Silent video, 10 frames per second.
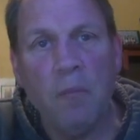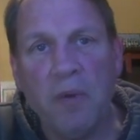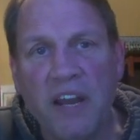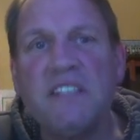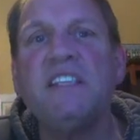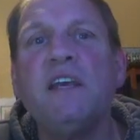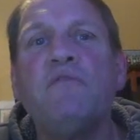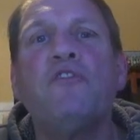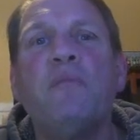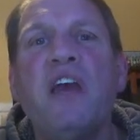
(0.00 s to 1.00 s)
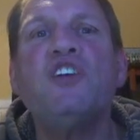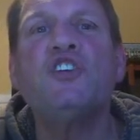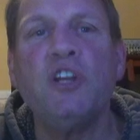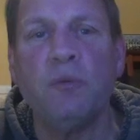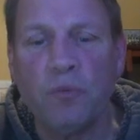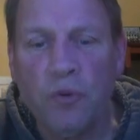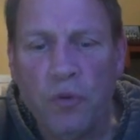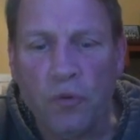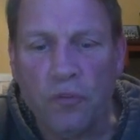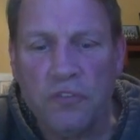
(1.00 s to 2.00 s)
But as the information
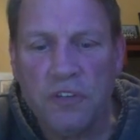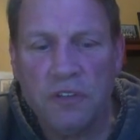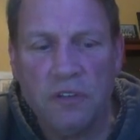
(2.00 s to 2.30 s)
improved,